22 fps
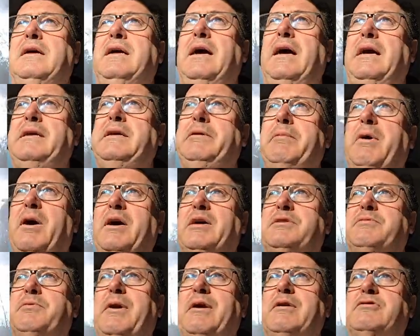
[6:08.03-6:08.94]
And you might
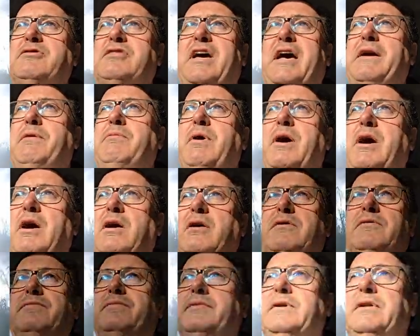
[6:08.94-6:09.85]
as well say,
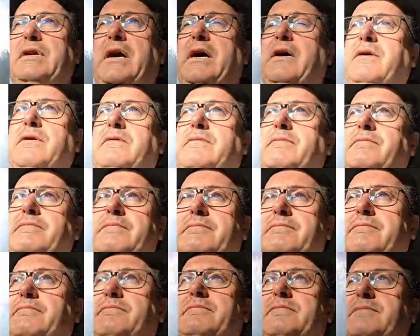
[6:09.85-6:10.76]
well, you know,
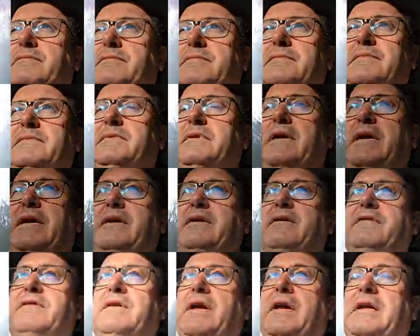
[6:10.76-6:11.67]

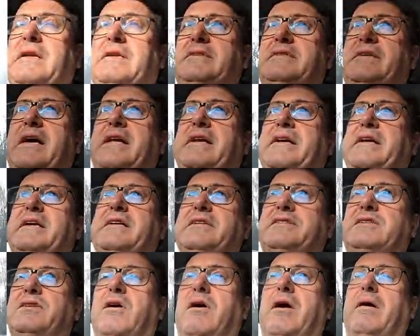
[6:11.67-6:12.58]
in in ten years'
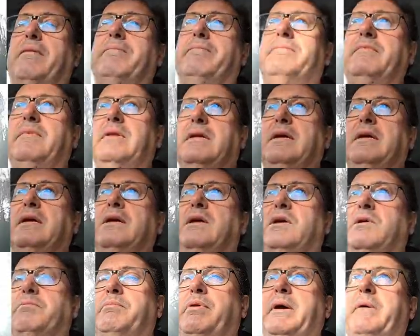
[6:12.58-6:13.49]
time,
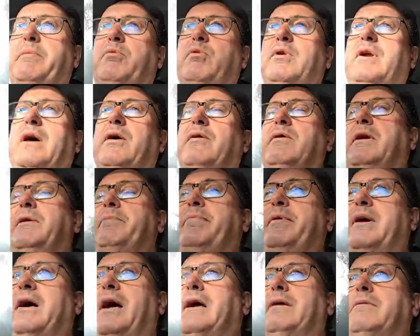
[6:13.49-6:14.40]
people will only
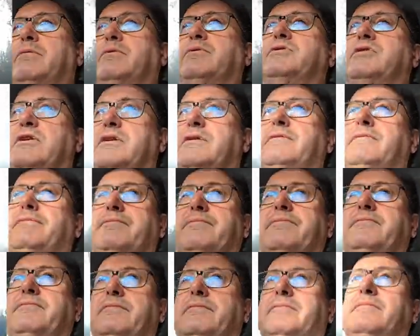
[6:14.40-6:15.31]
be able to
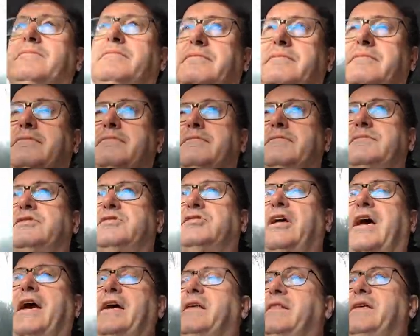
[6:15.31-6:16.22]

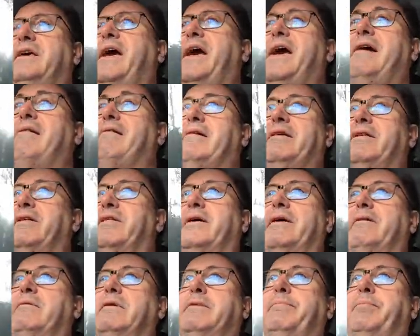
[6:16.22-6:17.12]
stay in the area that
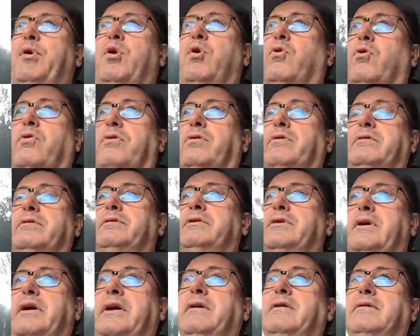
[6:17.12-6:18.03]
they were born,
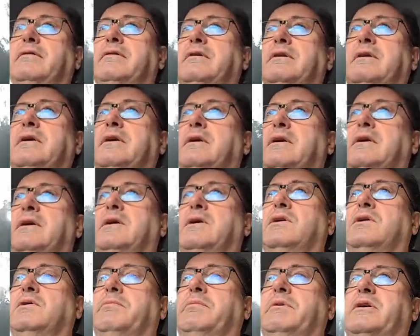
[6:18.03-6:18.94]
you know.
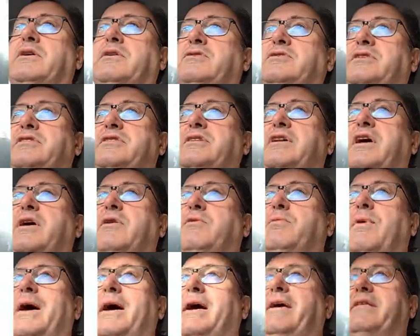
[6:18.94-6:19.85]
Because there's no
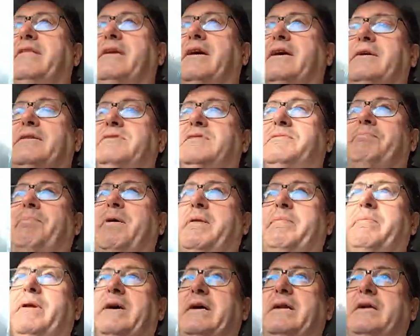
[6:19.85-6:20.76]
way that
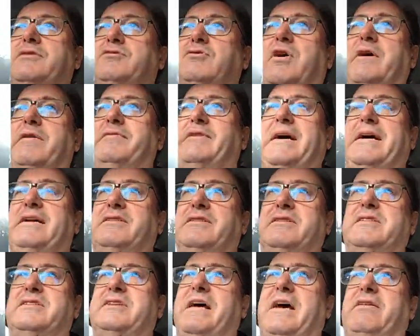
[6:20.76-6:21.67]
people are going to drive down to
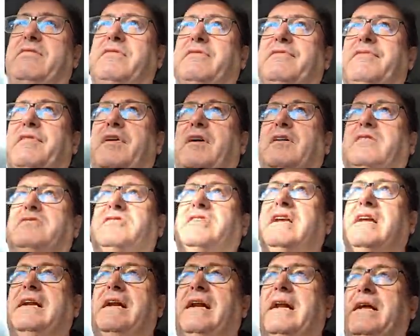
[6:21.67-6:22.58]
the south of France in
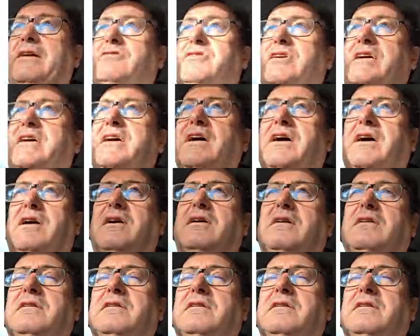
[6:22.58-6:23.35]
an electric car.